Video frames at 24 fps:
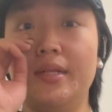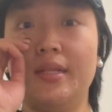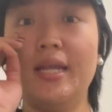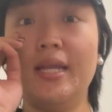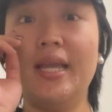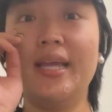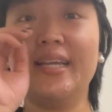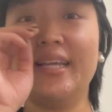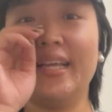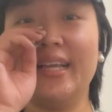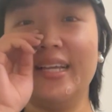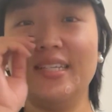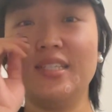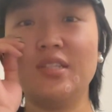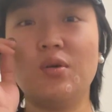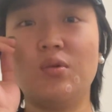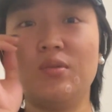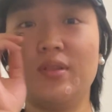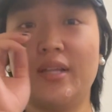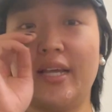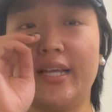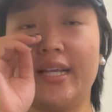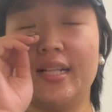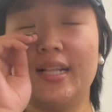taking his
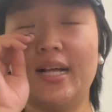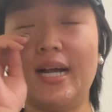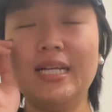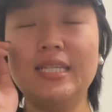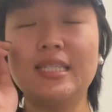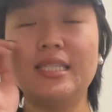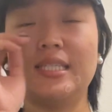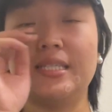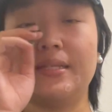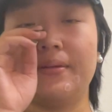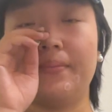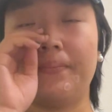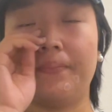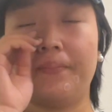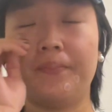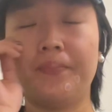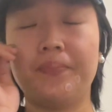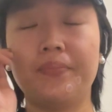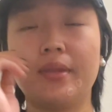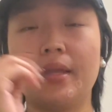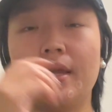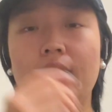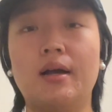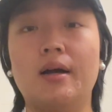online class.
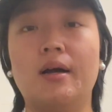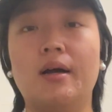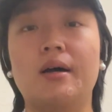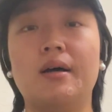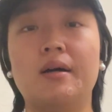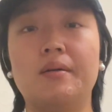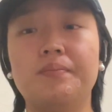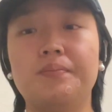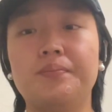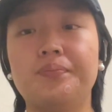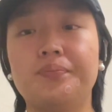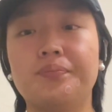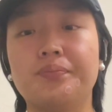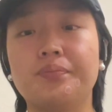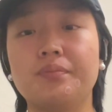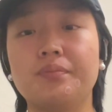Um,